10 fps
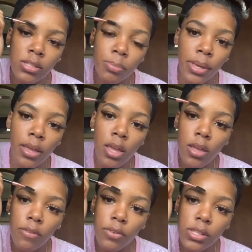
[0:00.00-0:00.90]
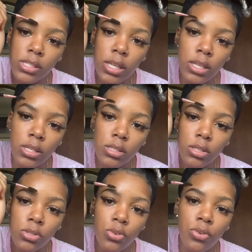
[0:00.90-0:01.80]
but for the sake of this
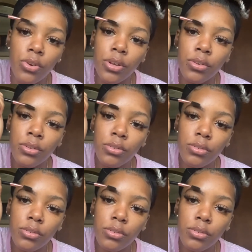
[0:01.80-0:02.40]
tutorial,